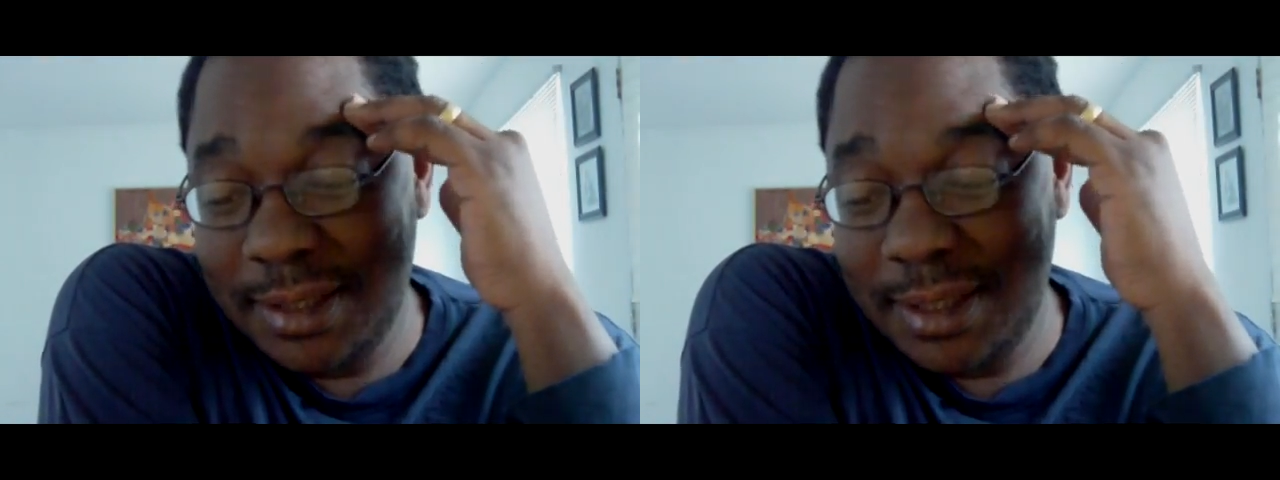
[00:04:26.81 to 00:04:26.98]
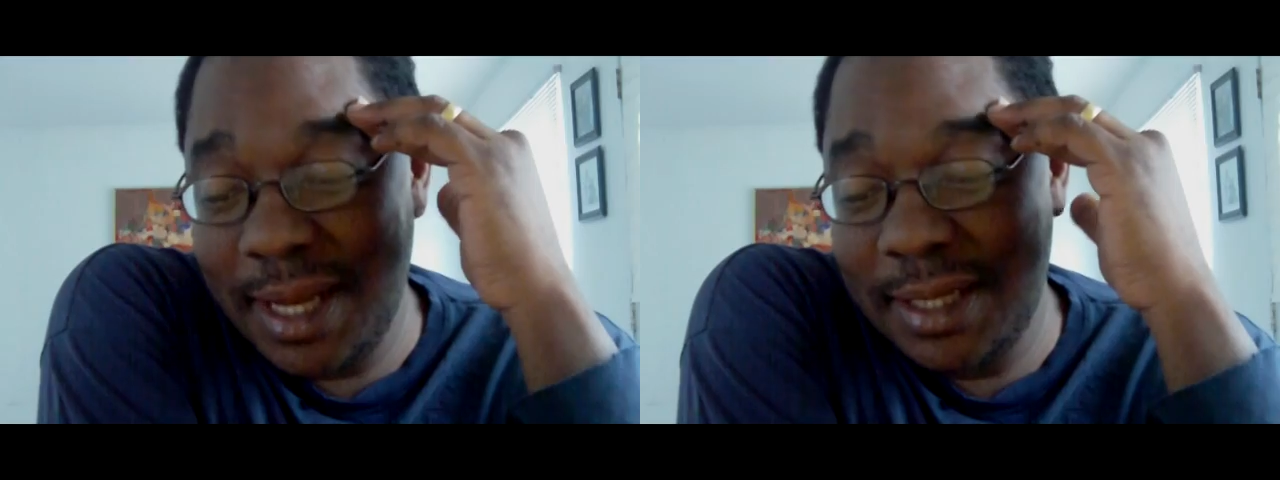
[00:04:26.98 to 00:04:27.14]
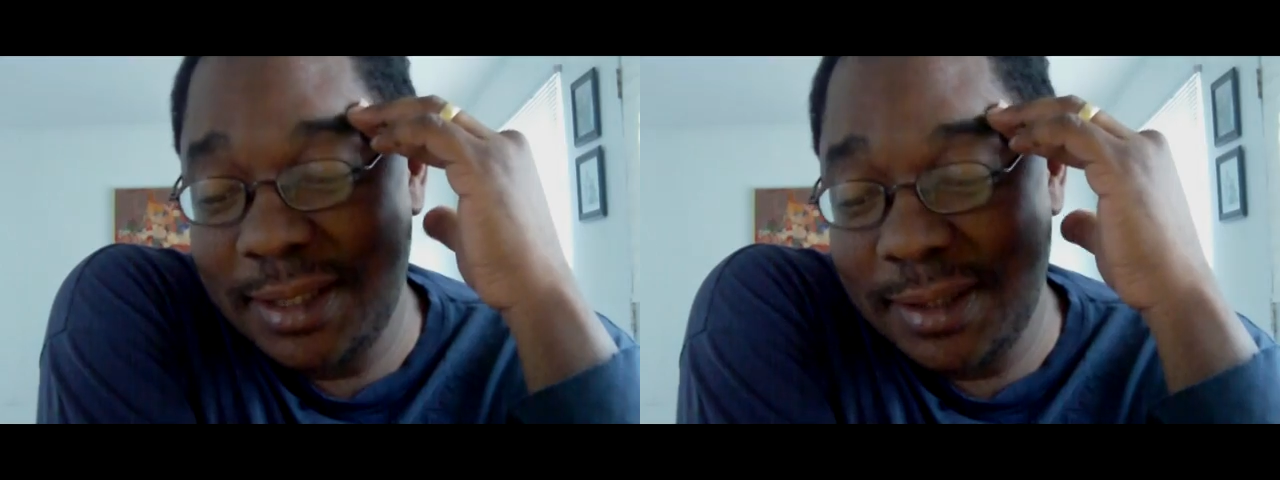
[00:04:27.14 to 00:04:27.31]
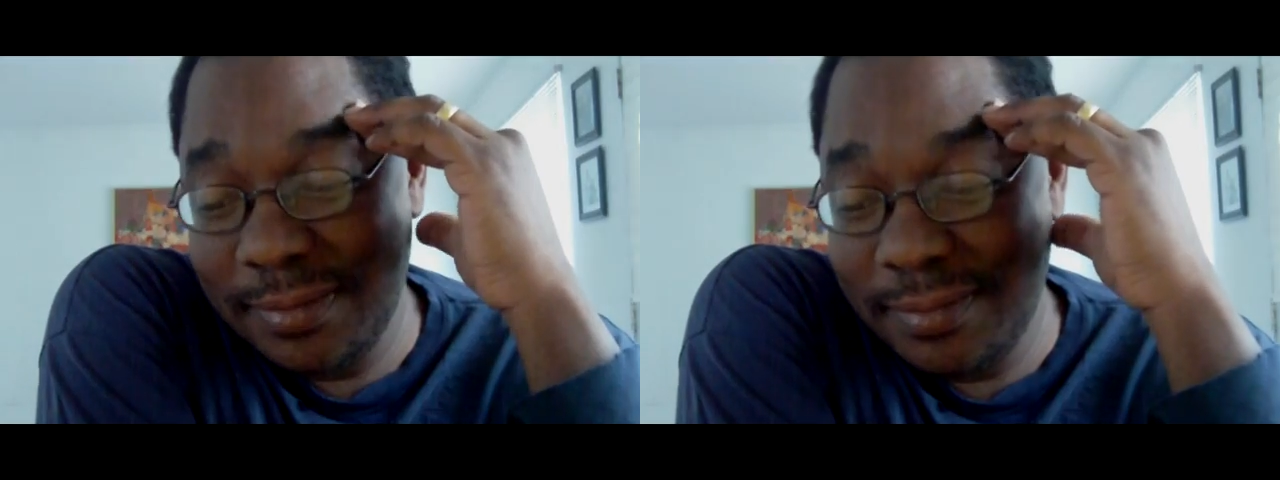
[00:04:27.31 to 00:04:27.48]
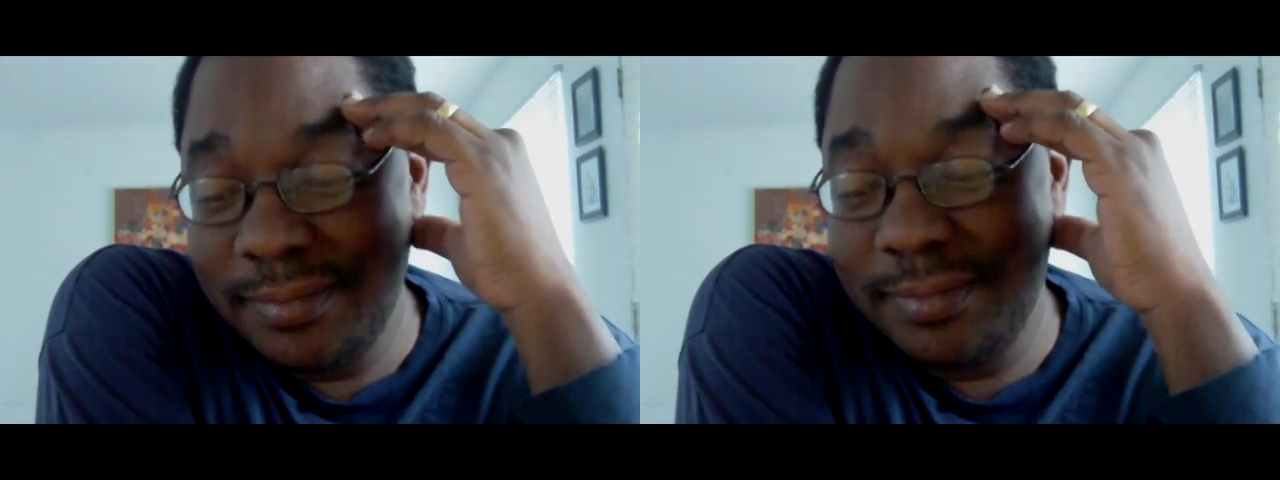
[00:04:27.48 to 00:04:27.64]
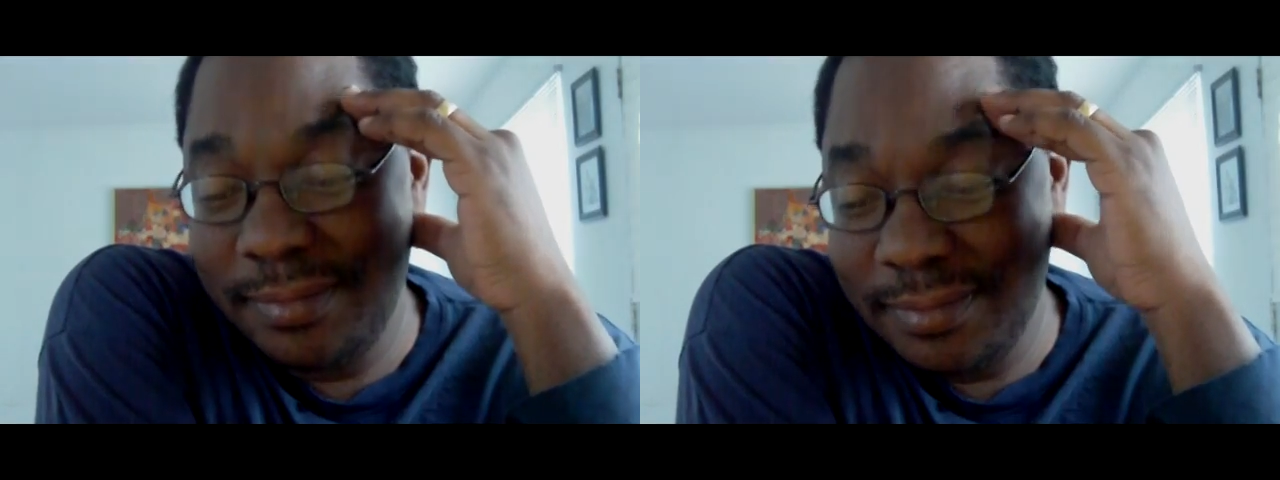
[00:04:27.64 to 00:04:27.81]
That's
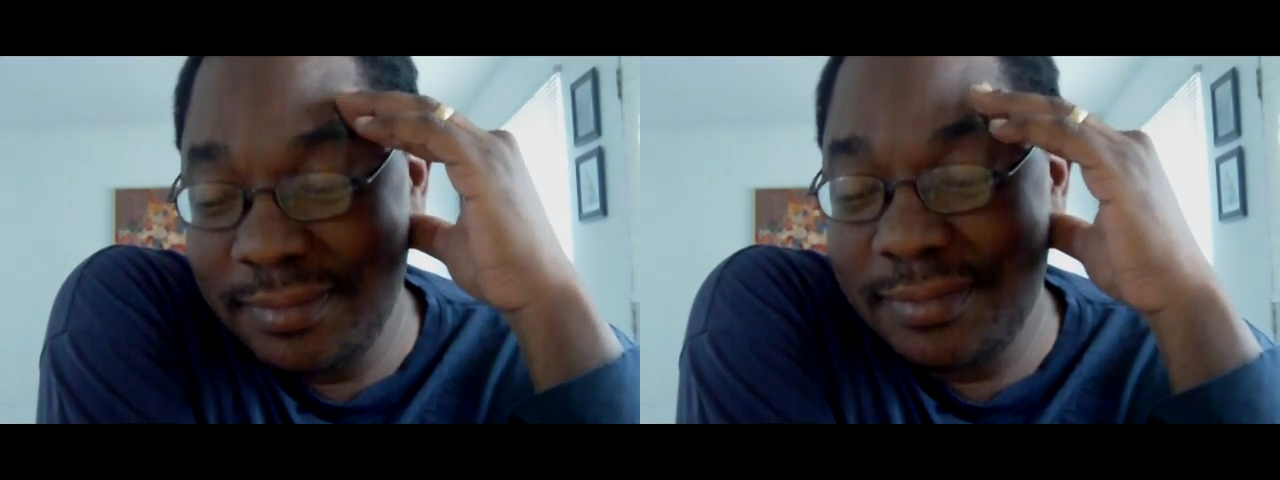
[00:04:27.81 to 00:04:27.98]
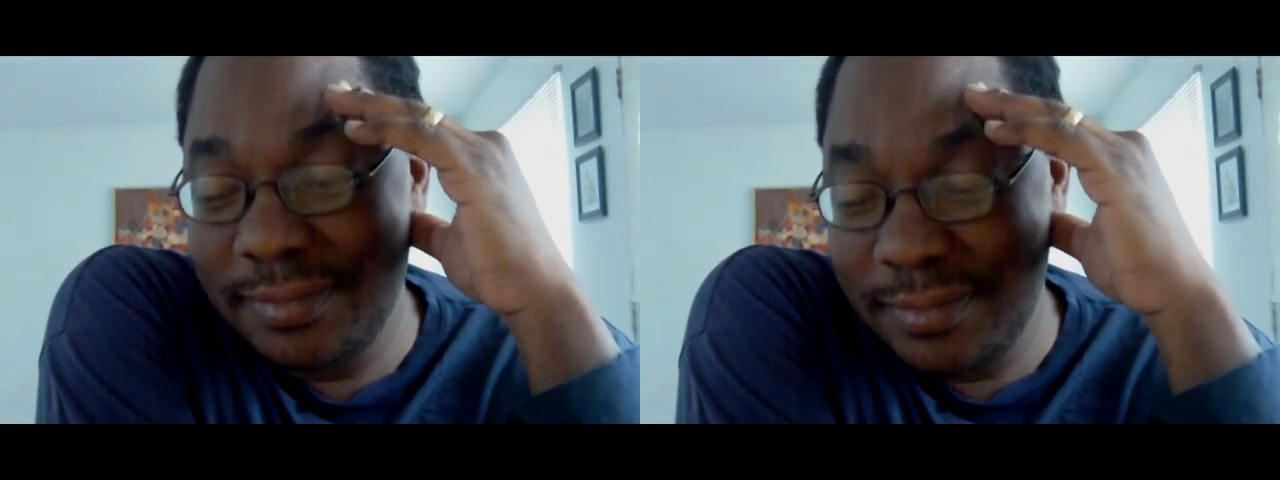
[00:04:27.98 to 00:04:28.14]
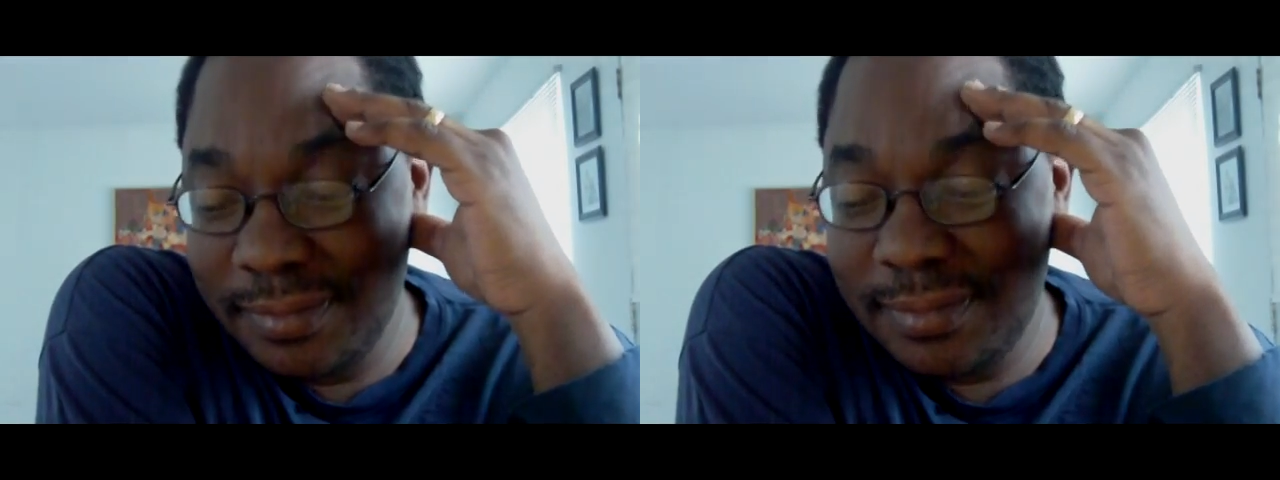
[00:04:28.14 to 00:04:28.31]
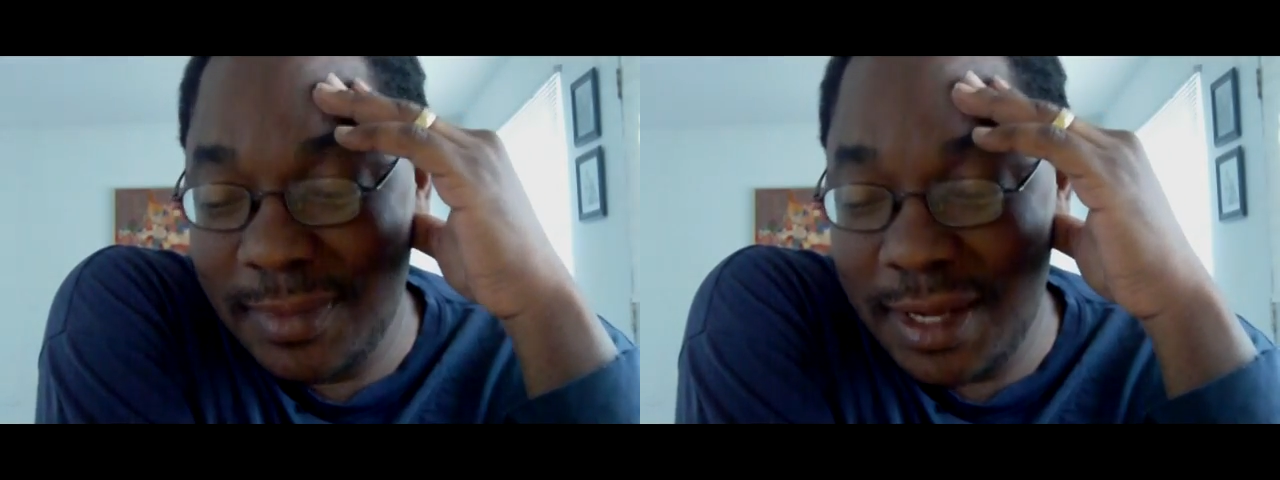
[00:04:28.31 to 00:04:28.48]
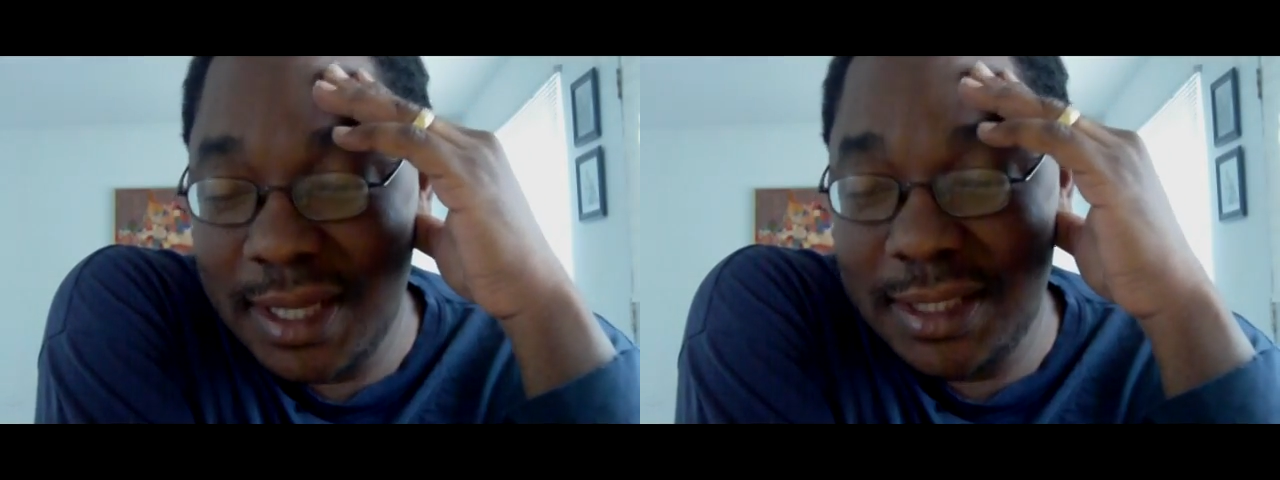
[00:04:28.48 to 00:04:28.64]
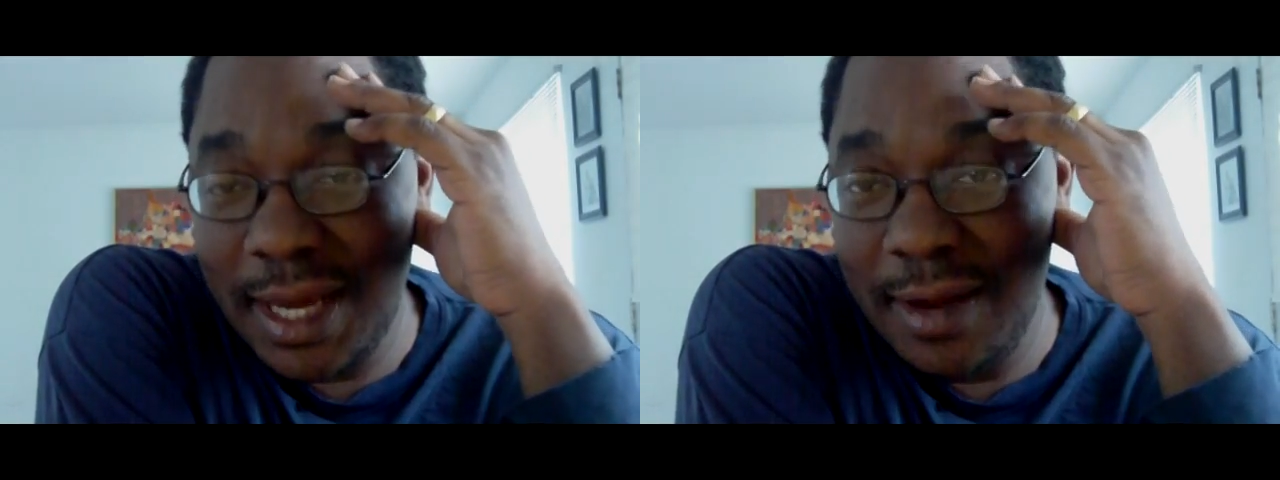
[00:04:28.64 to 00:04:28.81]

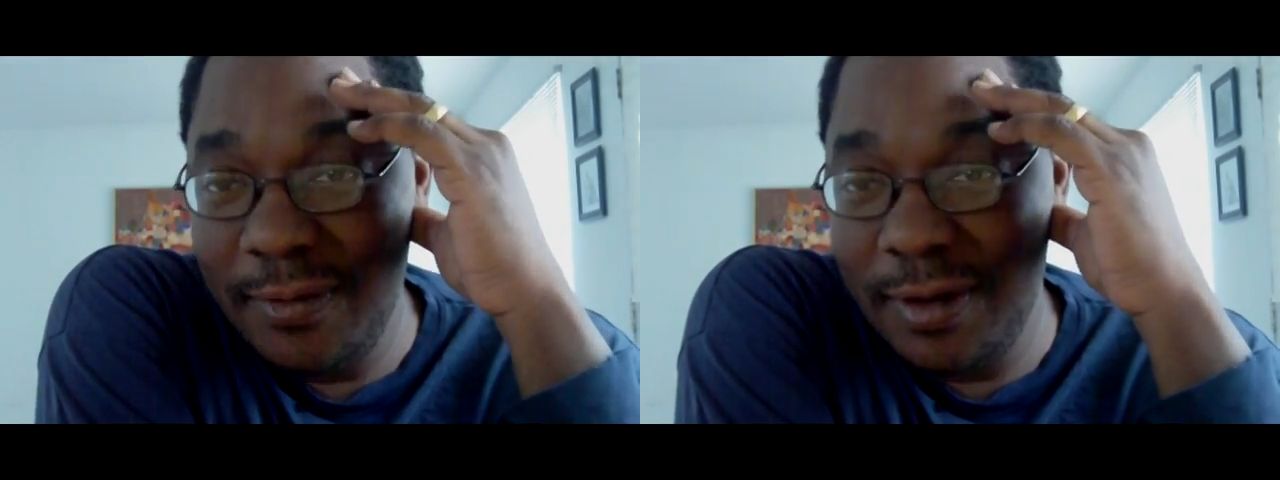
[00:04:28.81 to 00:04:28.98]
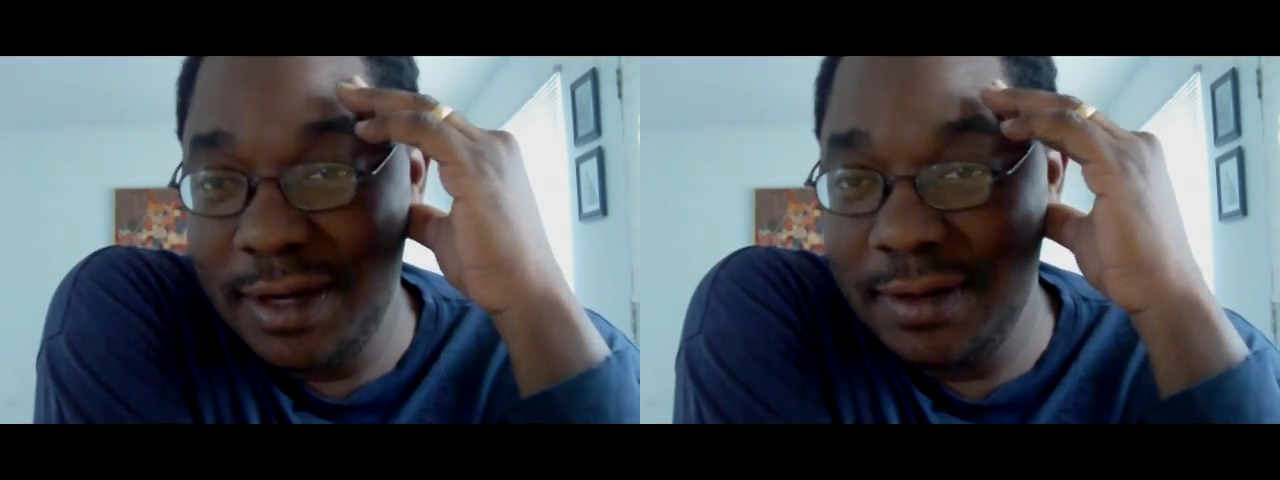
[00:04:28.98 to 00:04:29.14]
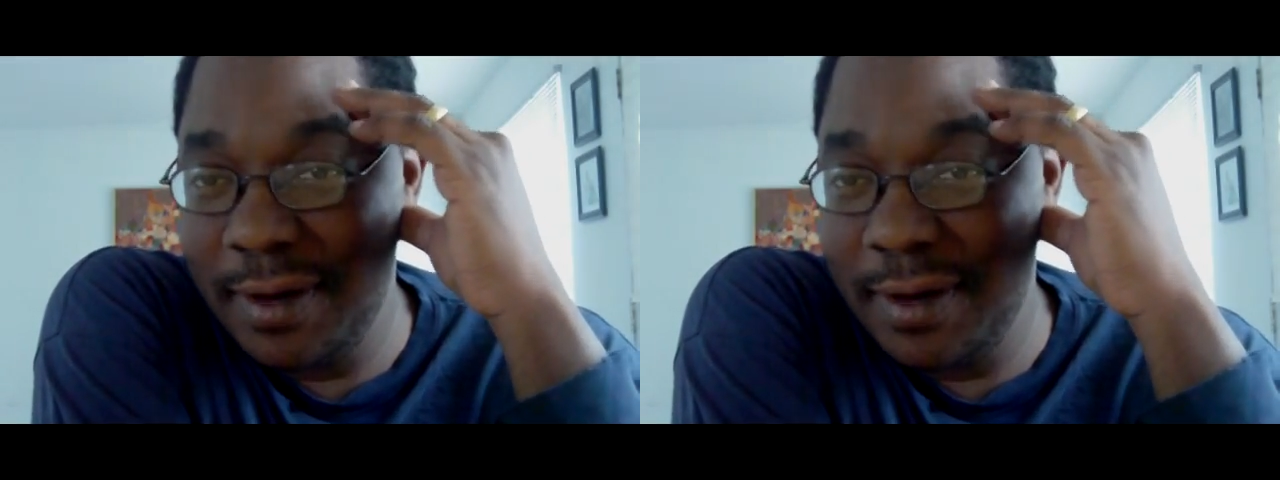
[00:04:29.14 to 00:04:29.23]
A1